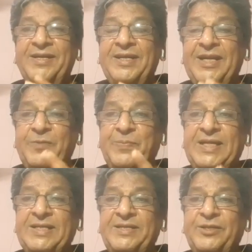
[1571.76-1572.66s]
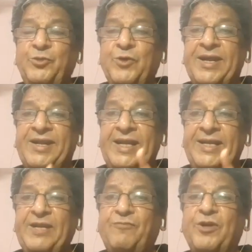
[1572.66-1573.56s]
it means you are
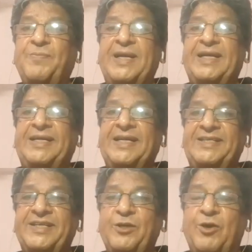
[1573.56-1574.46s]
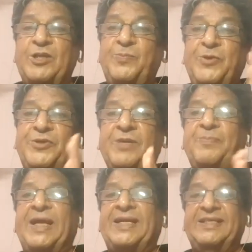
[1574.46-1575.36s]
ready for meditation or spiritual
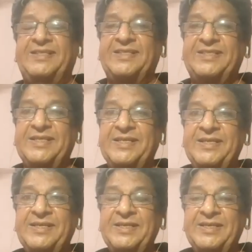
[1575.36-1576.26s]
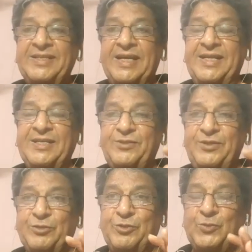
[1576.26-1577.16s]
practices. That is,
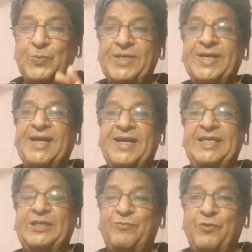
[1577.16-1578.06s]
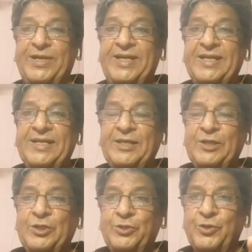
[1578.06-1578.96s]
your Sushmana Nadi is flowing.
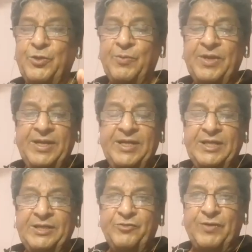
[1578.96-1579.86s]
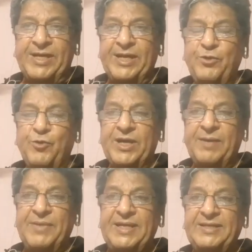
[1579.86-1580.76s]
So, Swara Yoga
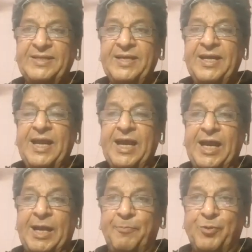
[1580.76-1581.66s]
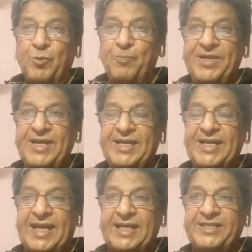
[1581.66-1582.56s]
means appropriate
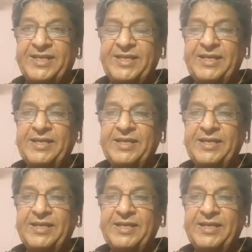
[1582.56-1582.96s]
action